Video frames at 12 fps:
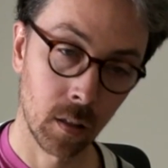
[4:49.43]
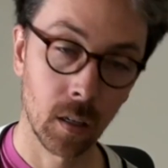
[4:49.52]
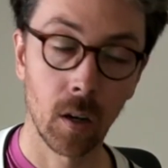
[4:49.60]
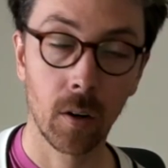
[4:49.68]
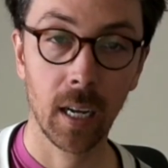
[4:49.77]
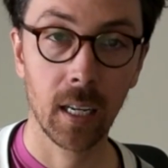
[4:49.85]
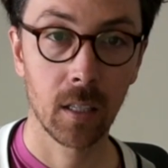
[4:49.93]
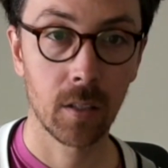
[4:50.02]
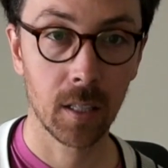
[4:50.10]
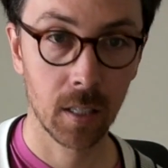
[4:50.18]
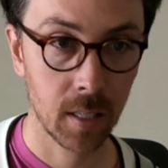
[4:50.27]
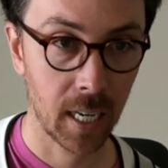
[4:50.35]
Okay, so
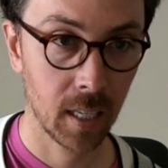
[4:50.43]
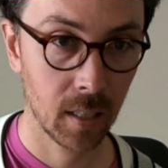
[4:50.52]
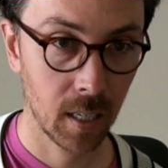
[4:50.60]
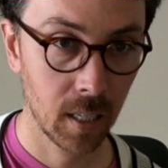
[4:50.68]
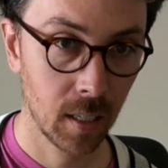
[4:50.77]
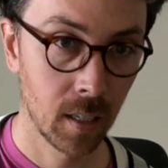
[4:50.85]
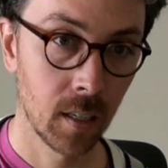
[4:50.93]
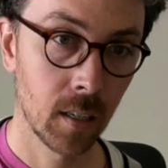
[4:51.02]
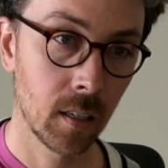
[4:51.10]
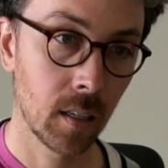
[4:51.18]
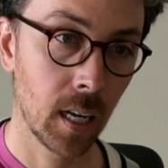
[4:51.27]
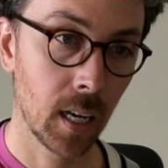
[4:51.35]
that's the second line.
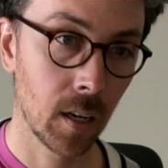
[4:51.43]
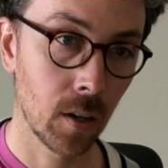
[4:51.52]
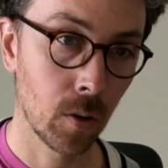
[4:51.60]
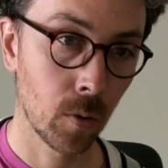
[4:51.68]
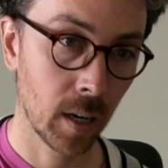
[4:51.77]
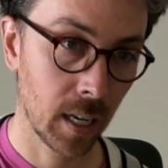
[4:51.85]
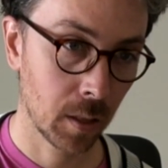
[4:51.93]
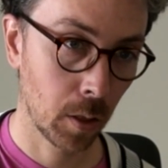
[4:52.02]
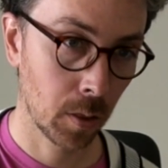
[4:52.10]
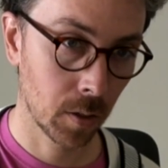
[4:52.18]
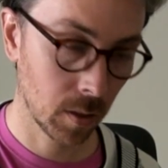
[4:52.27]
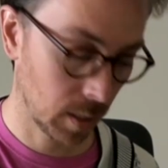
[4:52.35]
Now we're at the
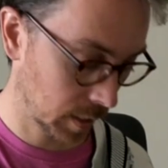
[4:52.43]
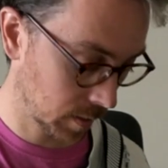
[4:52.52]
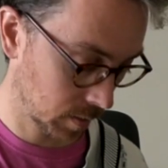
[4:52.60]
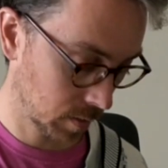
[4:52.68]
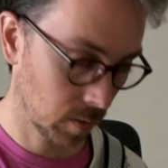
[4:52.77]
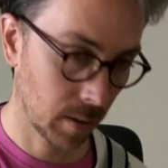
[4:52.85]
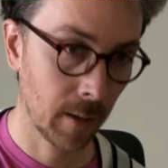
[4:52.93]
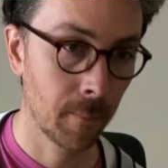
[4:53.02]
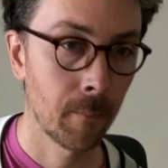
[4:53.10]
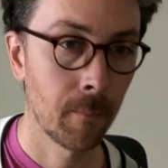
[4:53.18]
third line, okay?